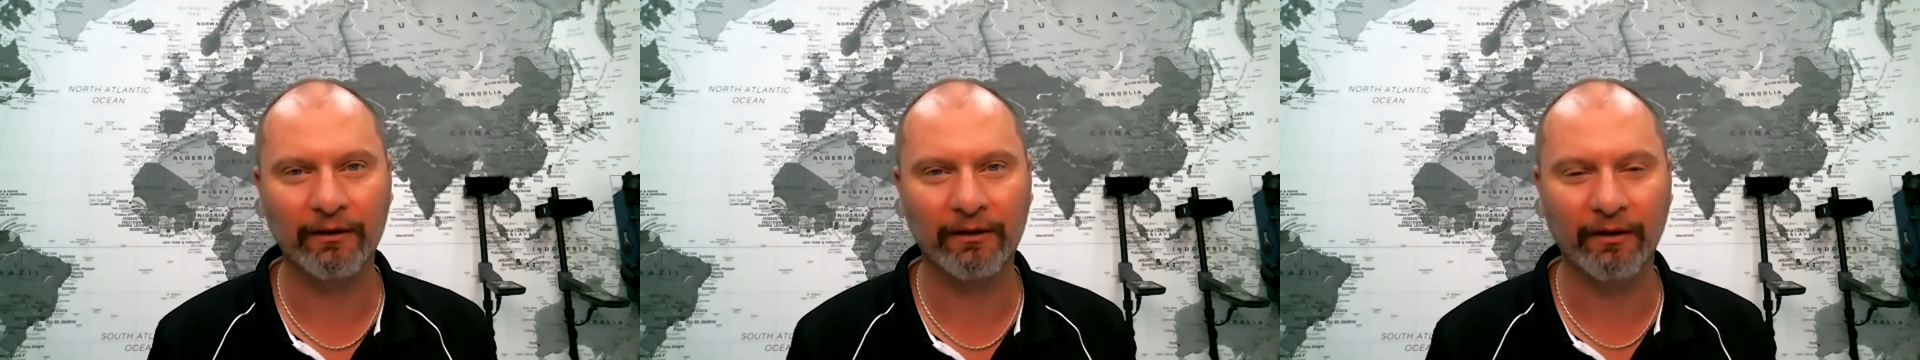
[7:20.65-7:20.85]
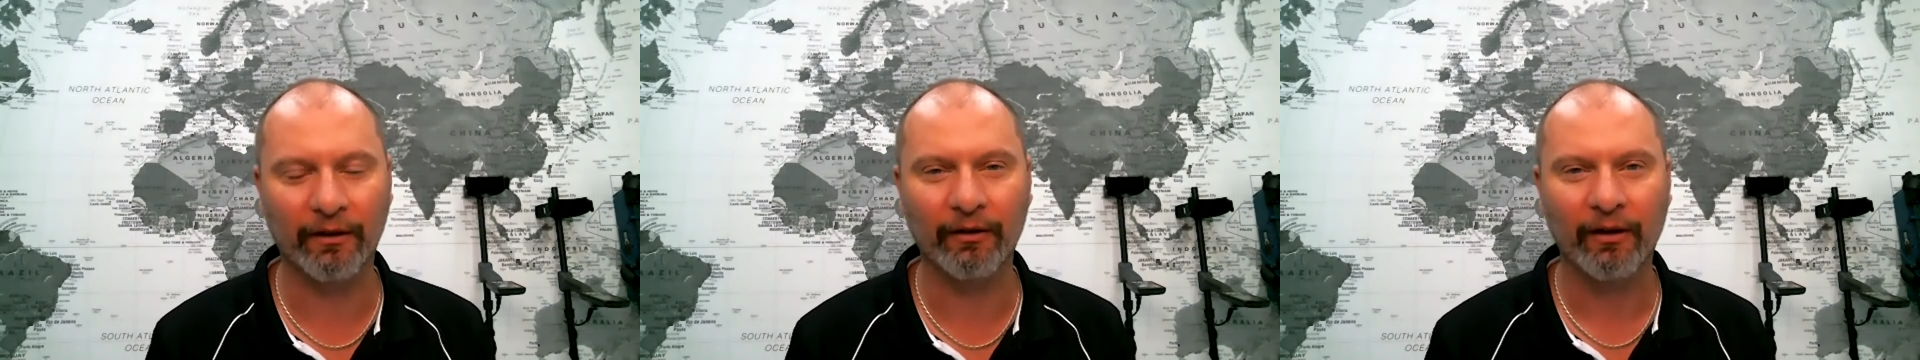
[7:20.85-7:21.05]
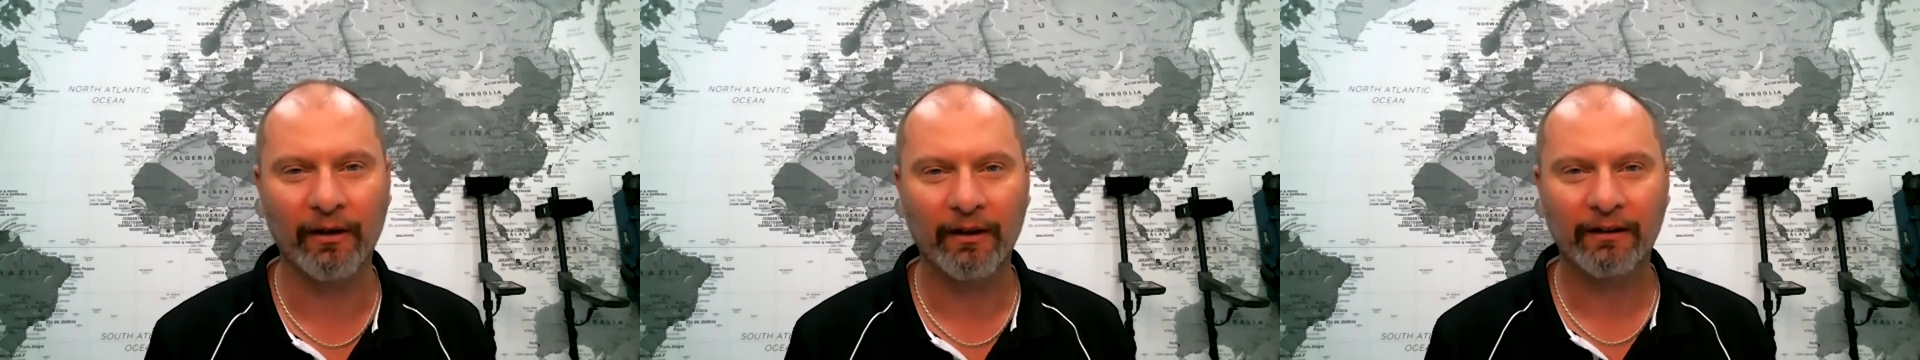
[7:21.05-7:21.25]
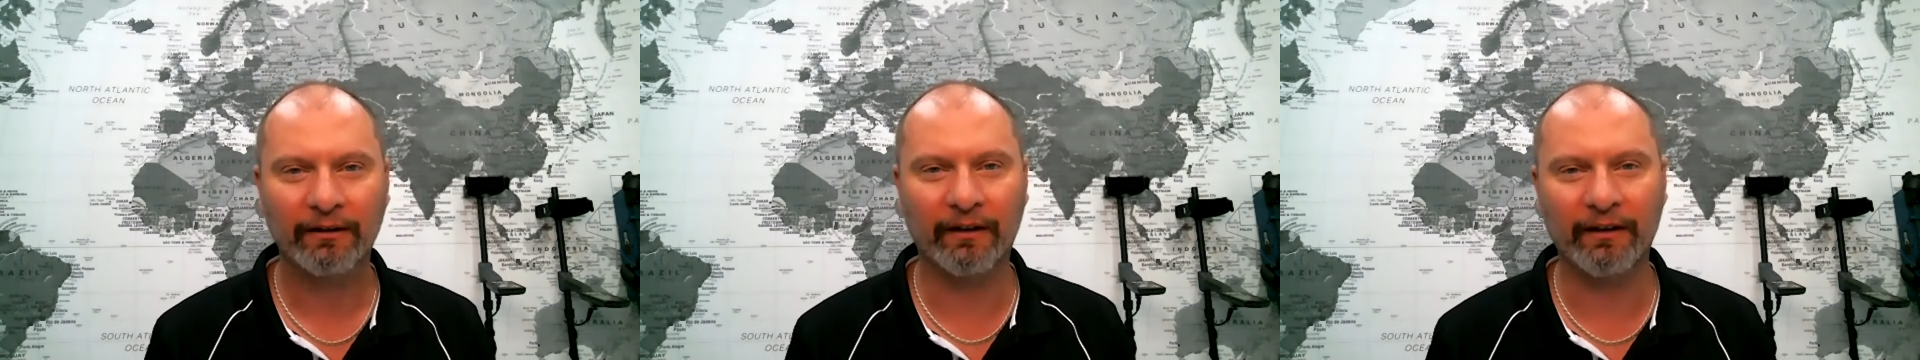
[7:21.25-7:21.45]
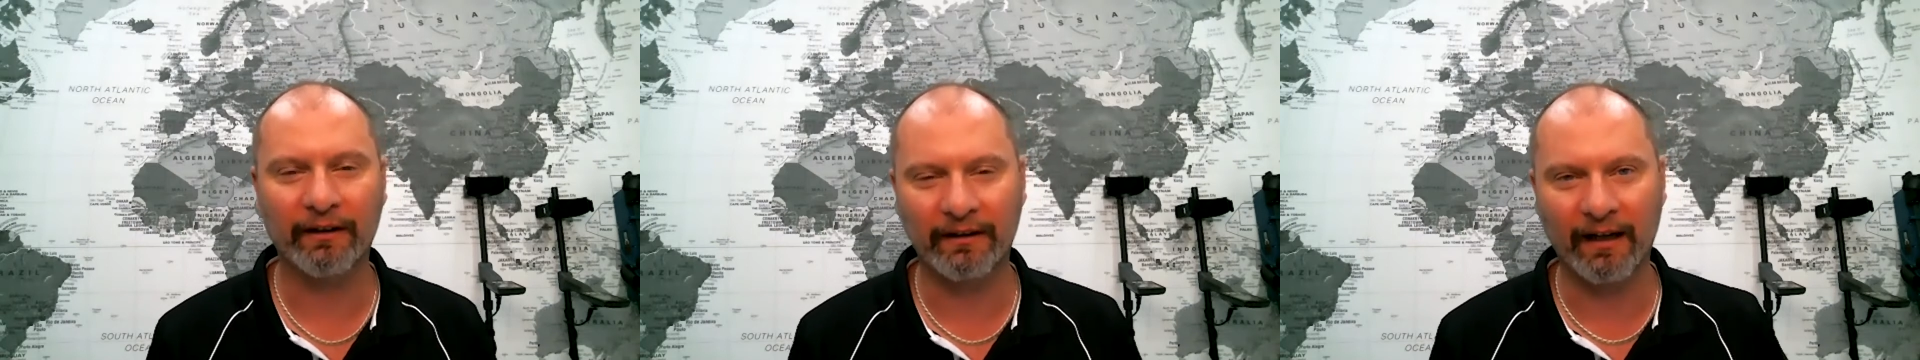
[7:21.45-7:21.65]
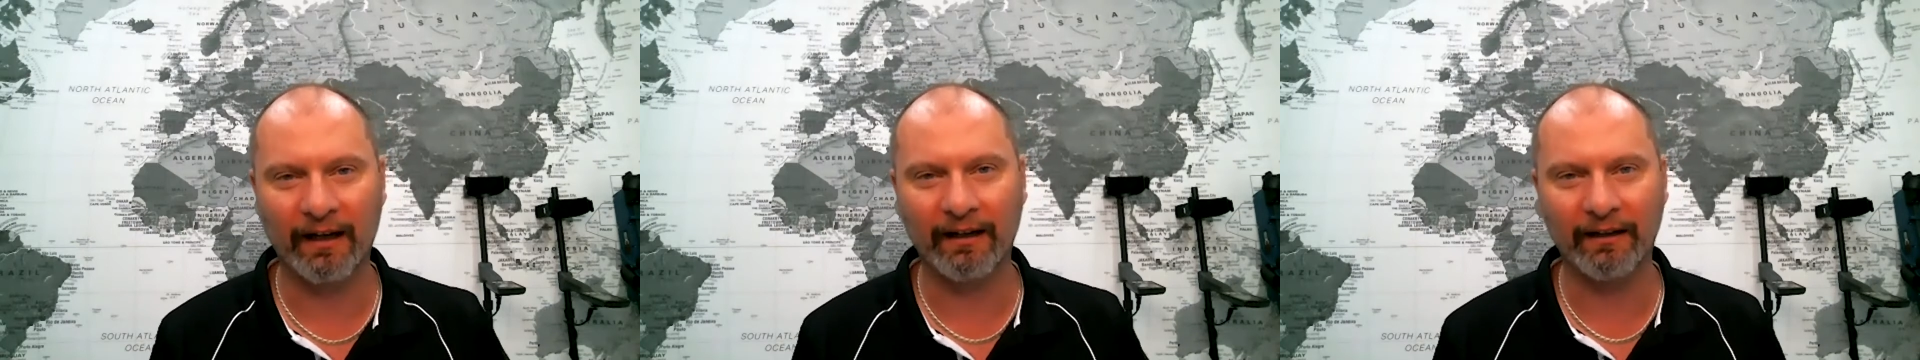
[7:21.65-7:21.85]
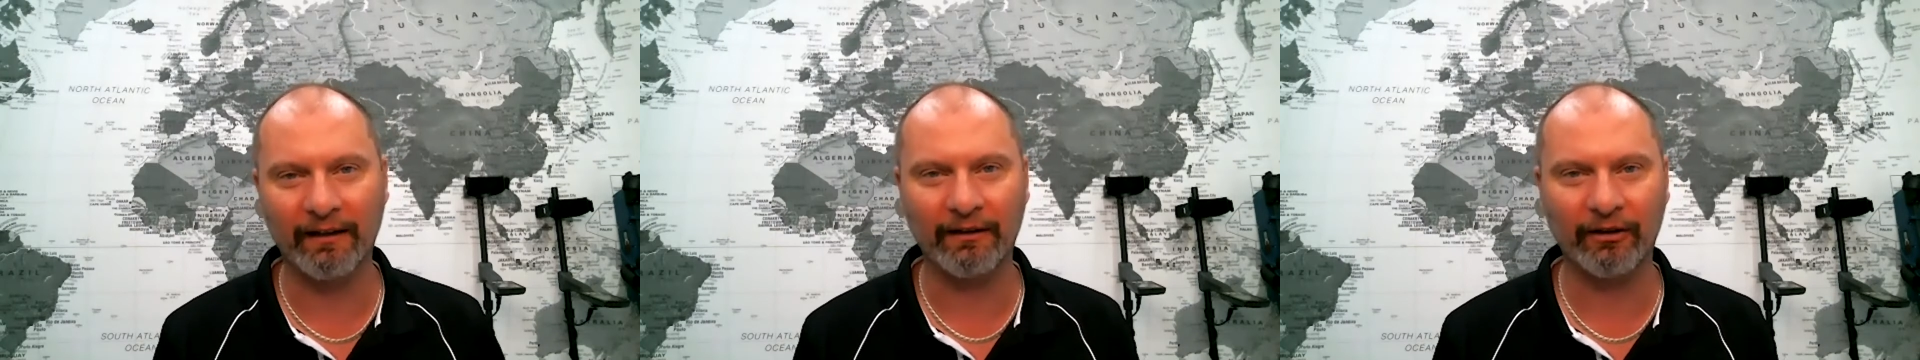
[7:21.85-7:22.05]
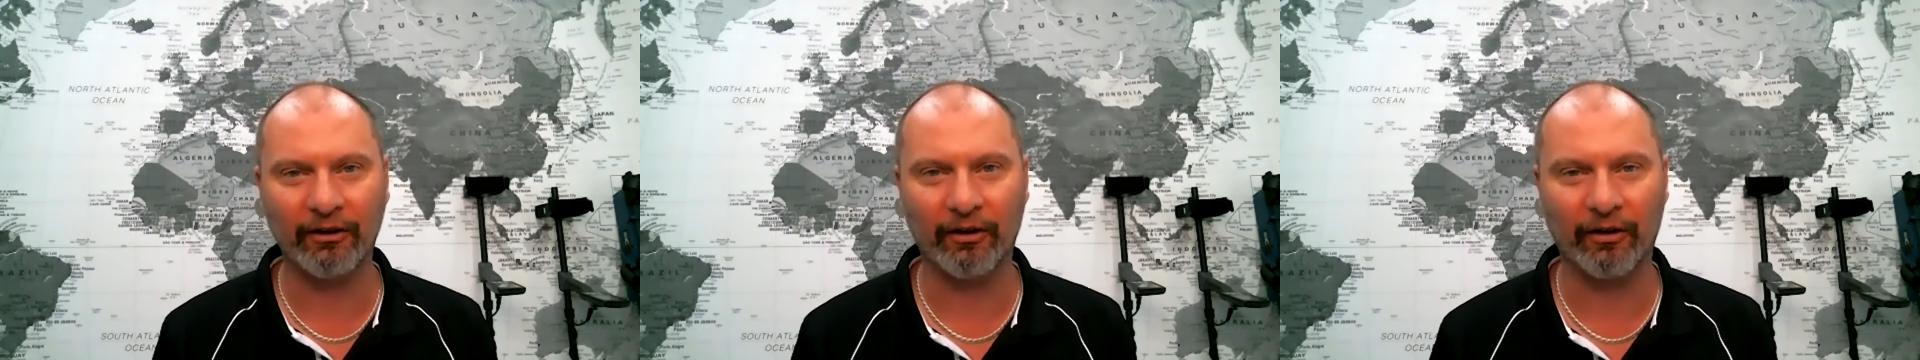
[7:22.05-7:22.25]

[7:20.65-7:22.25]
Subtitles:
So you're saying,